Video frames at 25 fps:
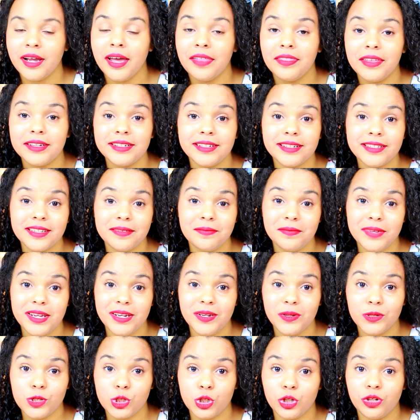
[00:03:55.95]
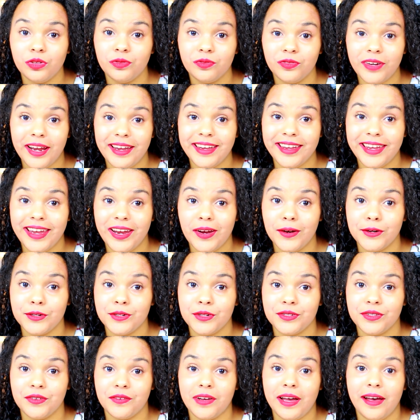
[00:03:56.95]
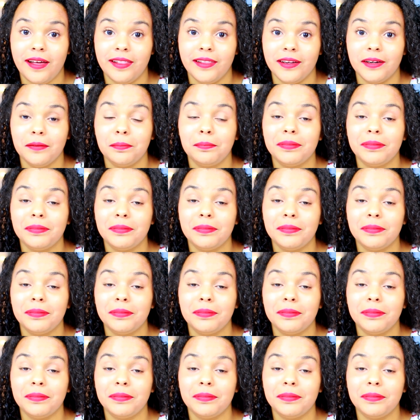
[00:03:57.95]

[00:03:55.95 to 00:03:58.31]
That doesn't mean you shouldn't write characters of color.